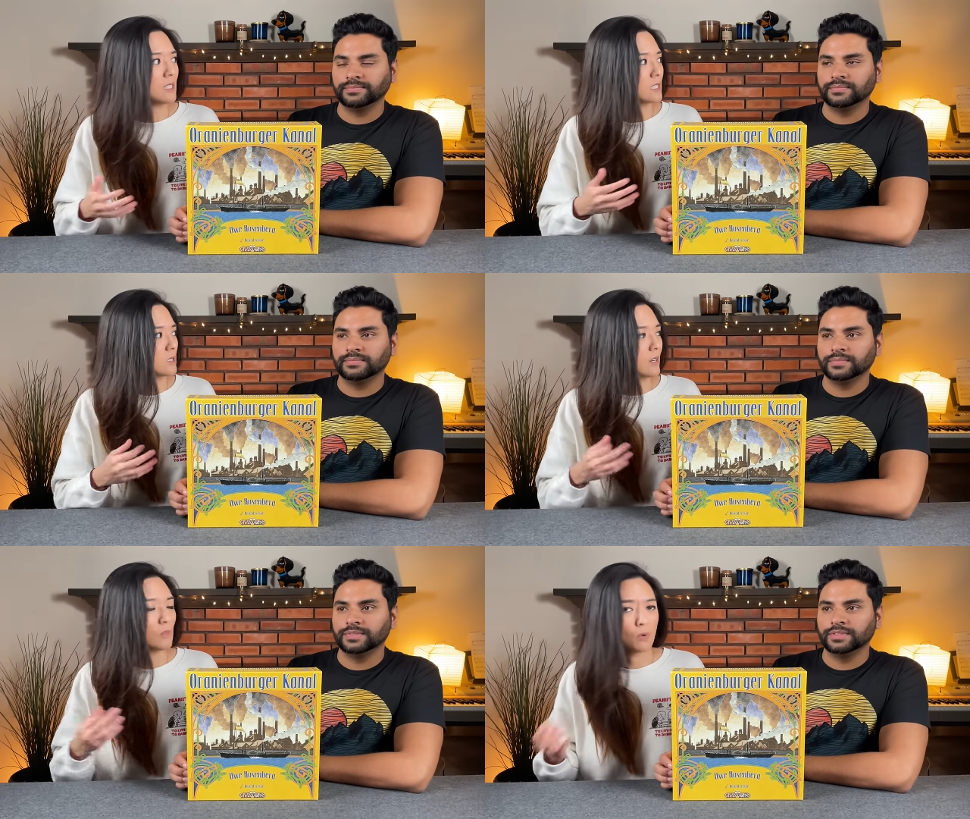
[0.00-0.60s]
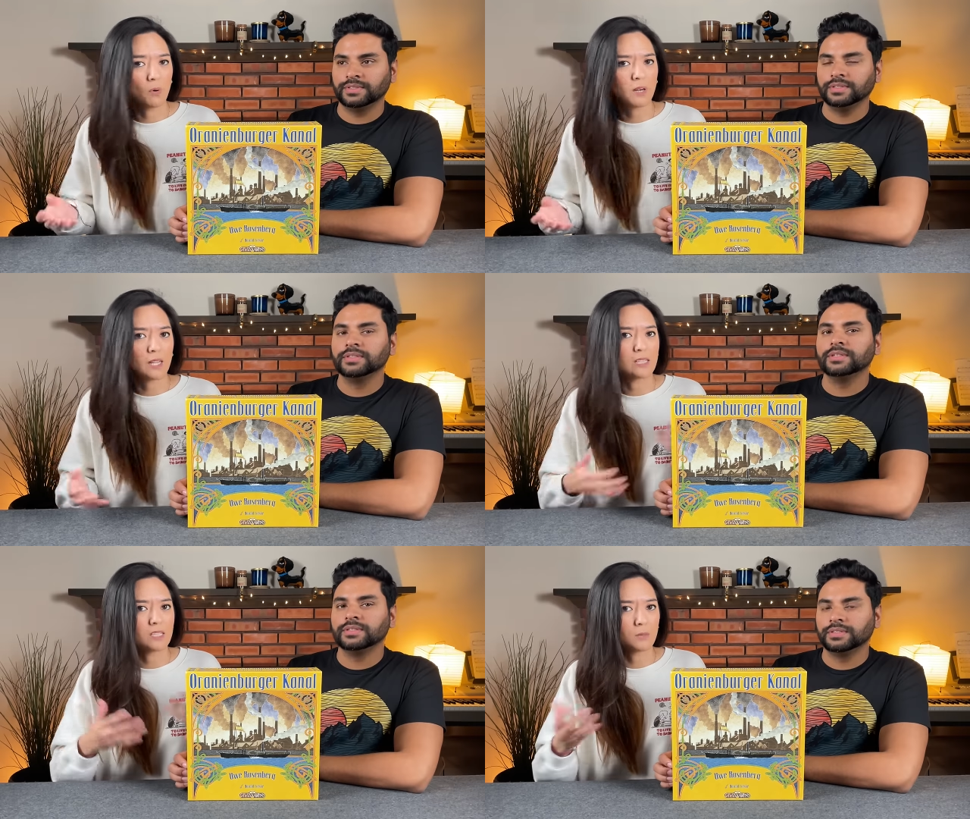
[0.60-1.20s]
Speaker 1: straightforward
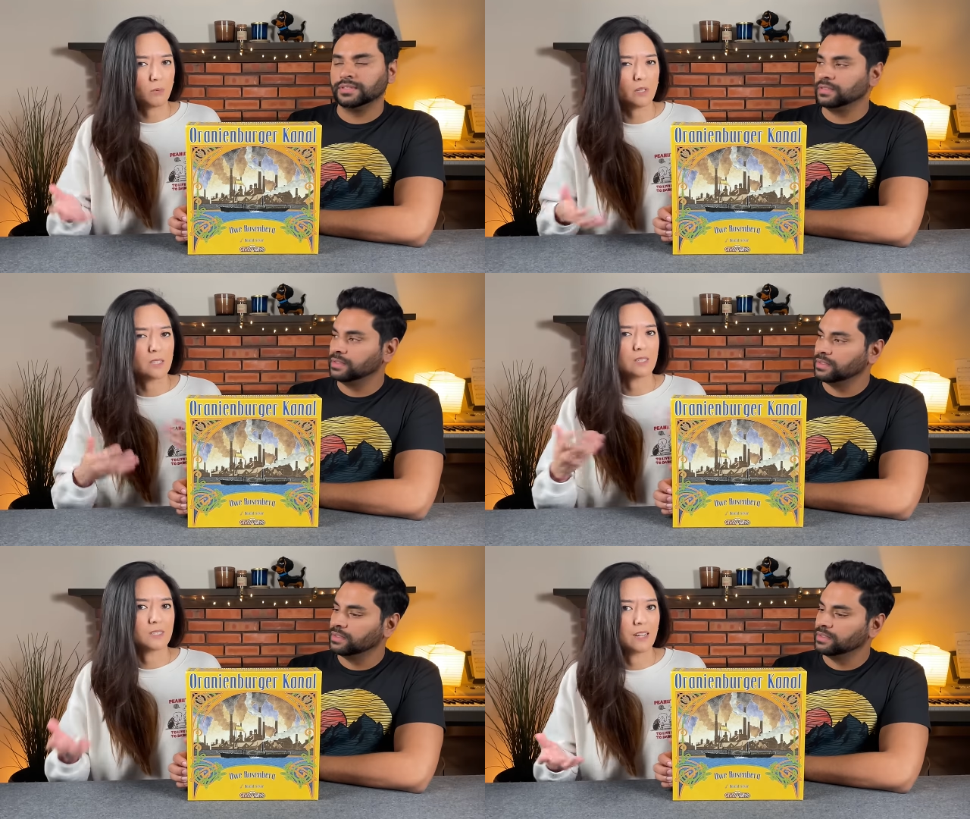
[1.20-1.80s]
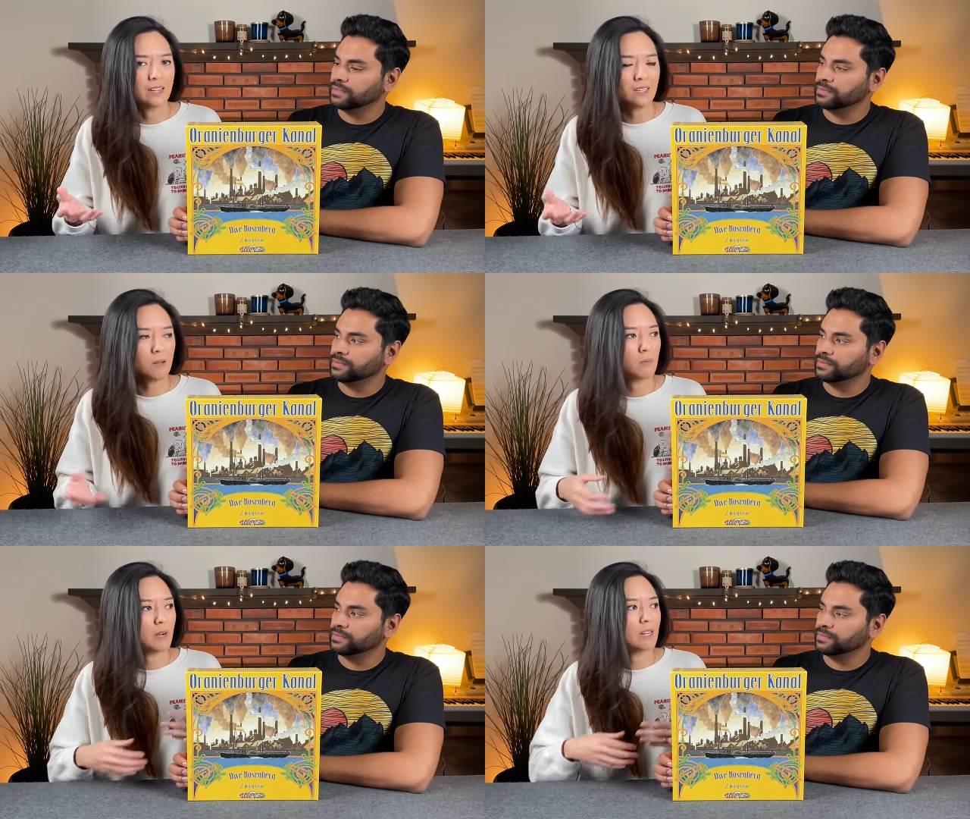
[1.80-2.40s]
and simple in design,
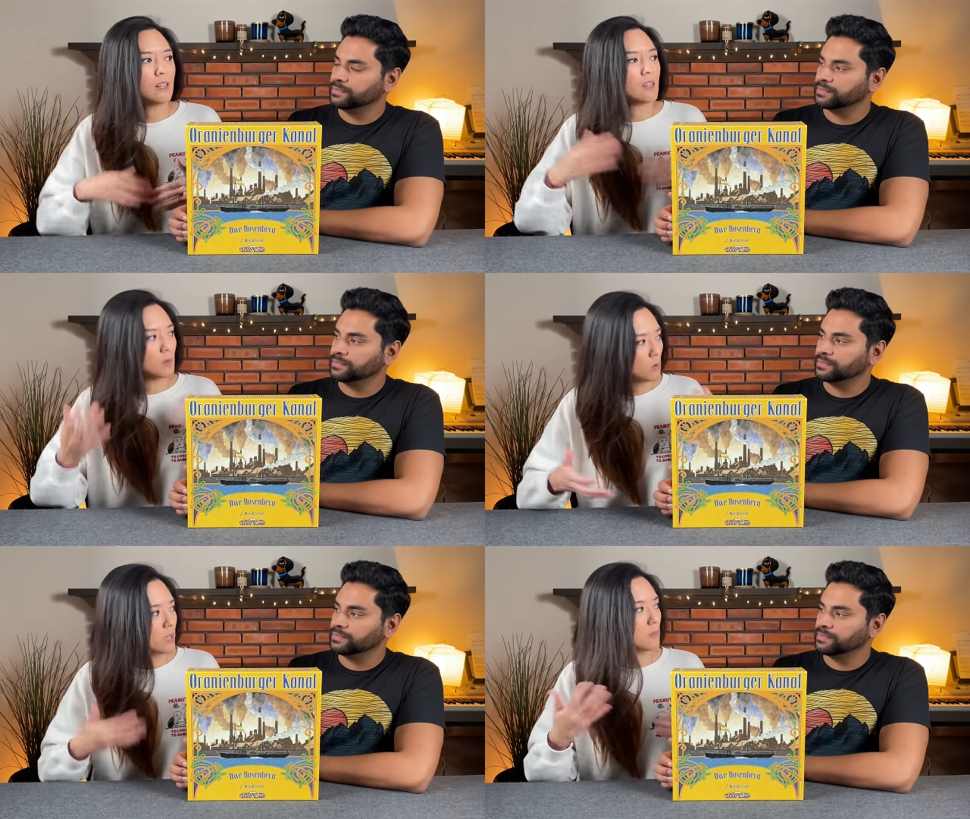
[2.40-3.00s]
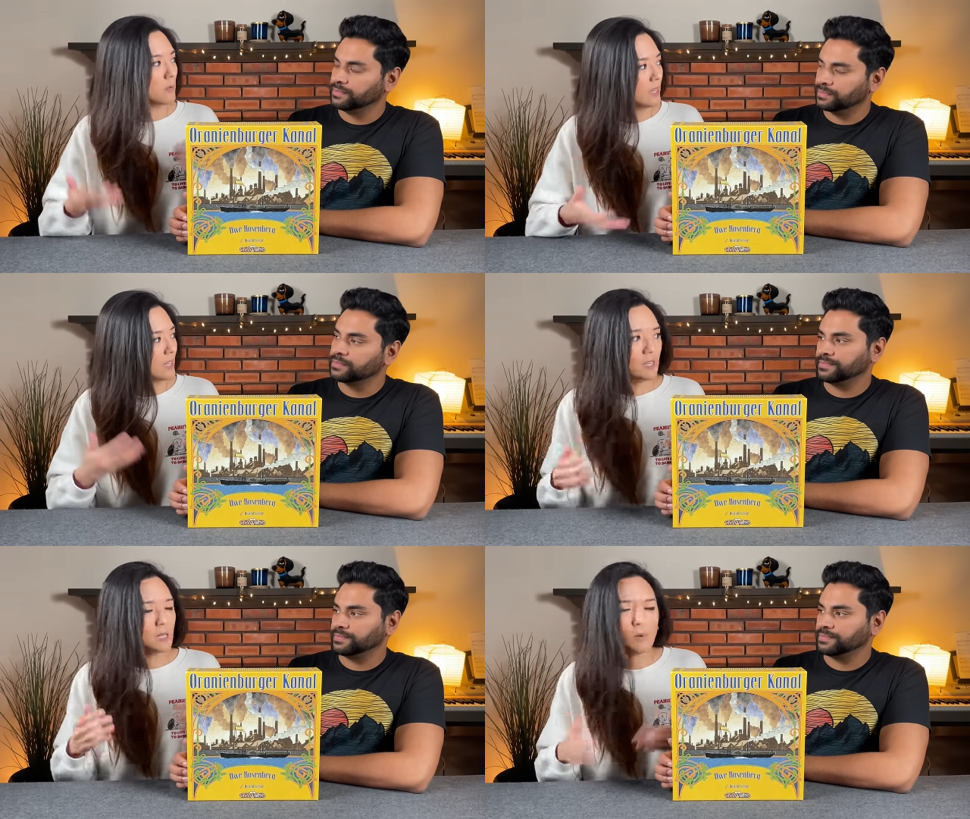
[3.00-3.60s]
but the more you play
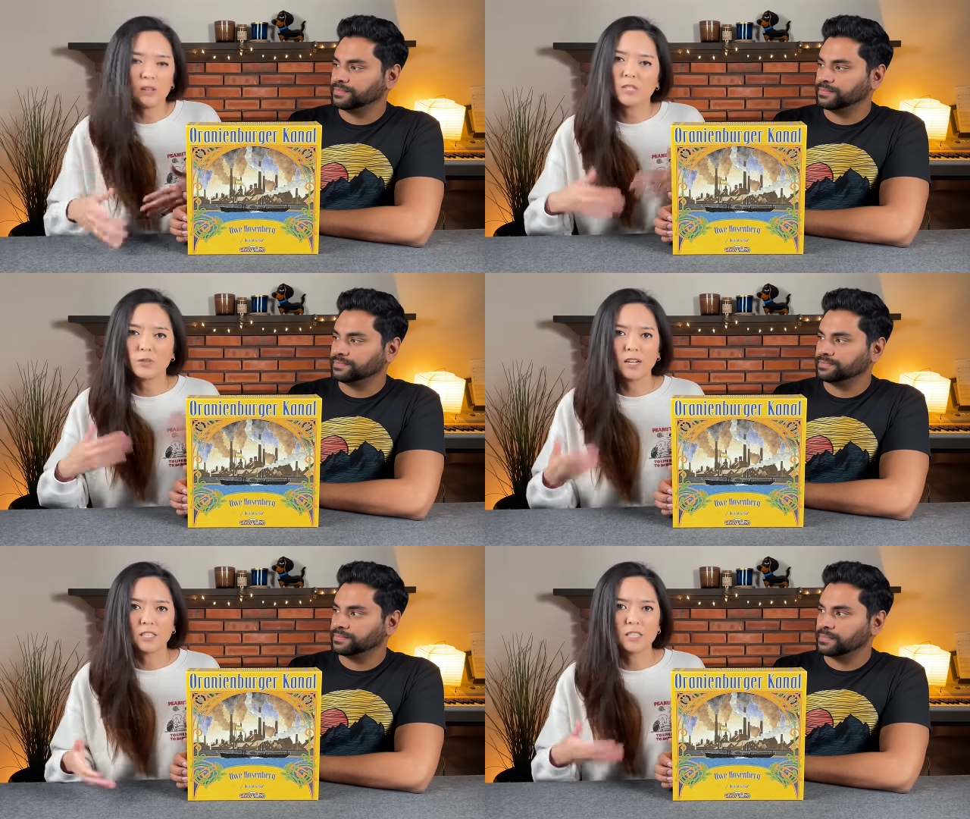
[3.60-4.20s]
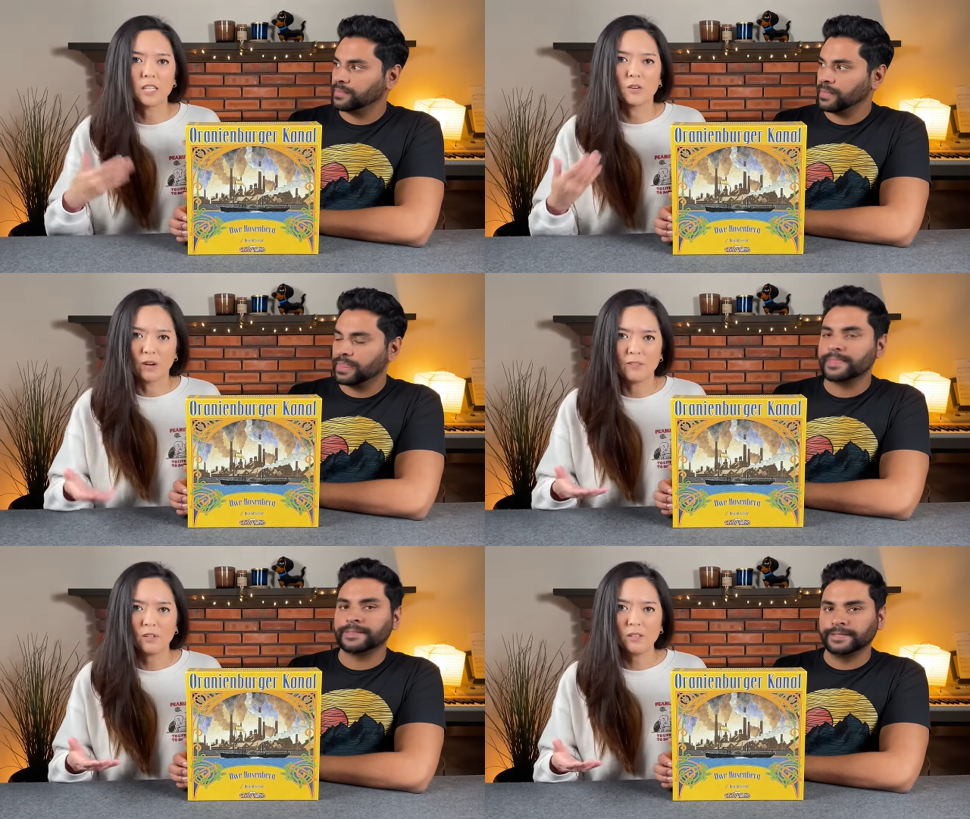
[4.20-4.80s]
it, the more the strategies
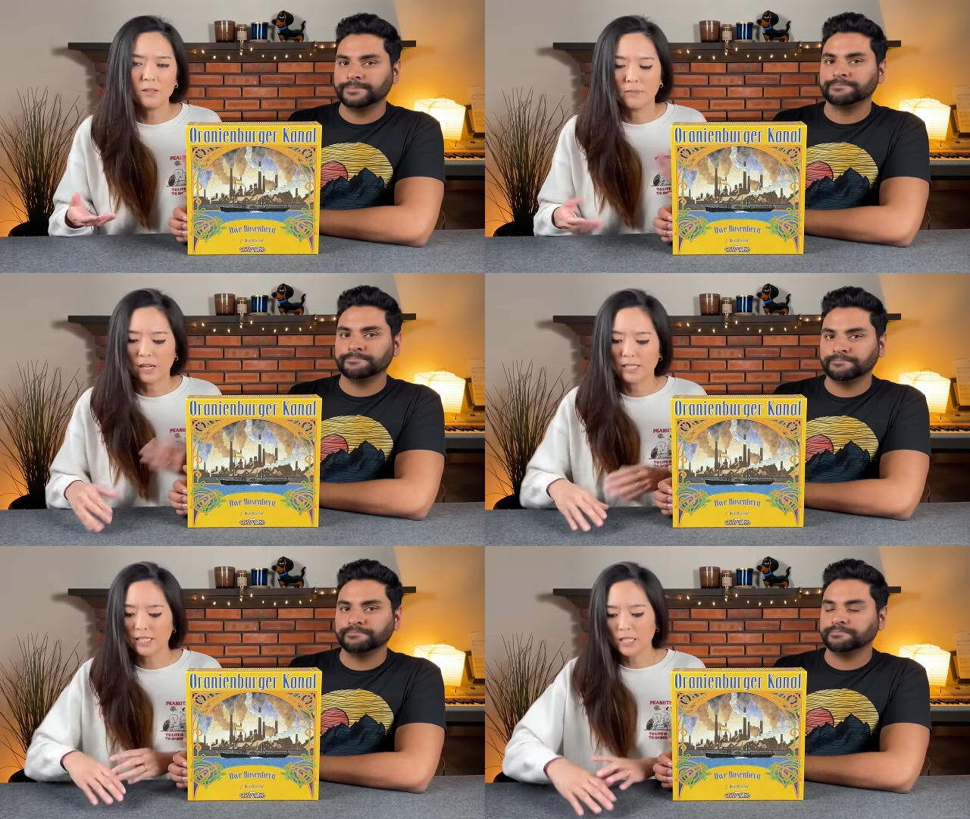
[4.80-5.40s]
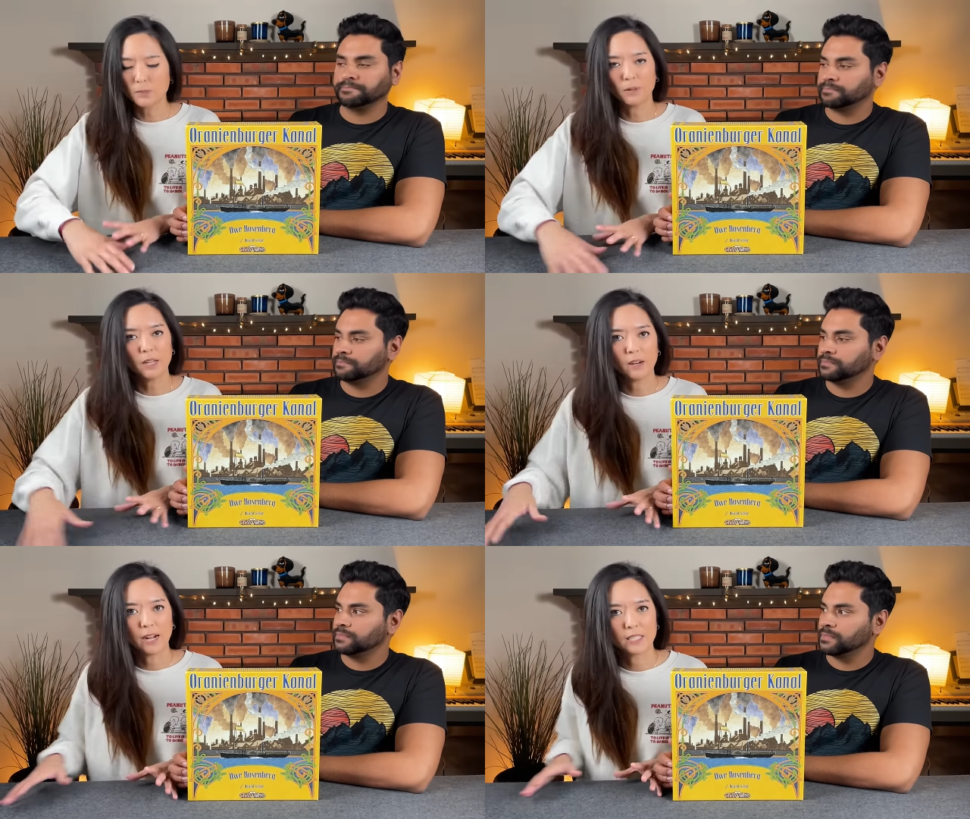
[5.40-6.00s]
unravel, because each
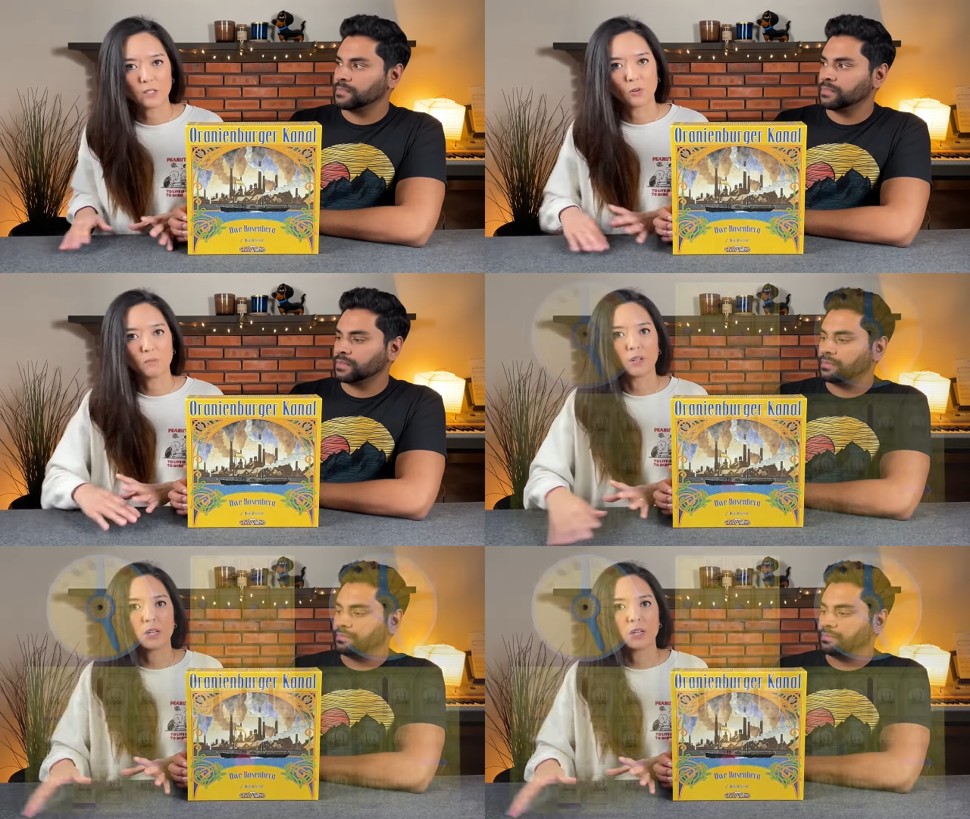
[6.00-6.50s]
player has their own player